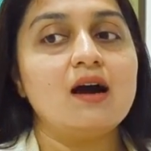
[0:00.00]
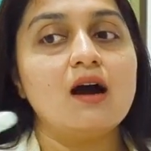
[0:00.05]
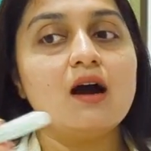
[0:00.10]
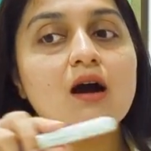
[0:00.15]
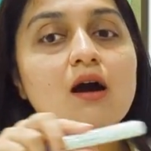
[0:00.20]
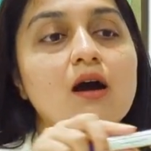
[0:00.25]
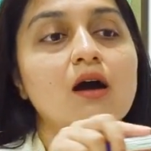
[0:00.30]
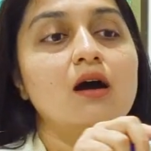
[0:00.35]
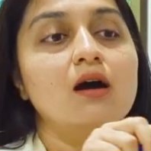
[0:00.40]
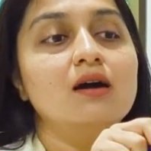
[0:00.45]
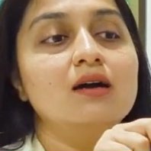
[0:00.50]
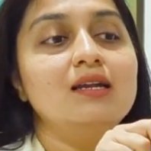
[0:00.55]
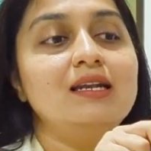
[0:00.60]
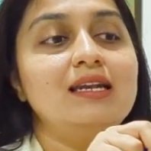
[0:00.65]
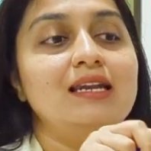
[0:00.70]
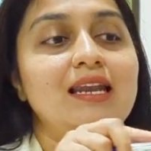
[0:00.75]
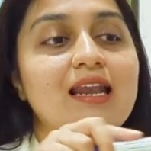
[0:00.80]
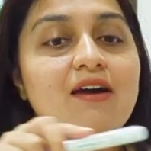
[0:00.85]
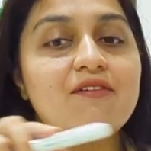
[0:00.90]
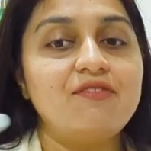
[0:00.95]
a
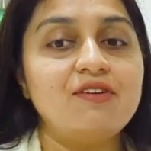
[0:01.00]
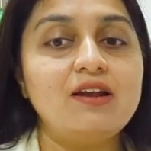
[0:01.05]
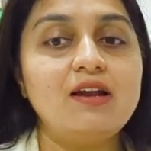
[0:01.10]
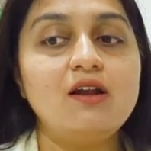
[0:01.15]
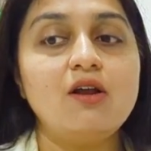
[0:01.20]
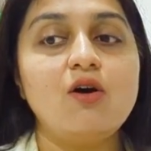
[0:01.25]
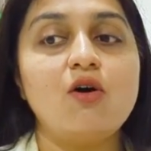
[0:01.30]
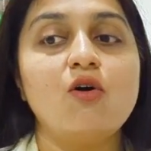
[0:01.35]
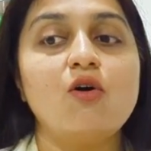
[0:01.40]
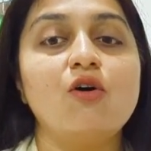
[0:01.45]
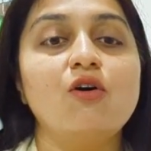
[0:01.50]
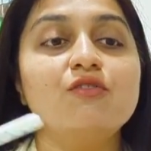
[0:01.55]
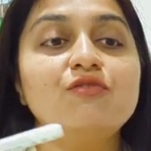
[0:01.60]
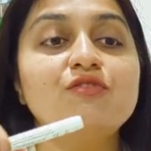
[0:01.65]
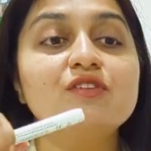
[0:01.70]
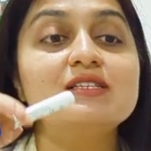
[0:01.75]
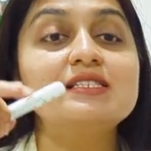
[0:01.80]
level of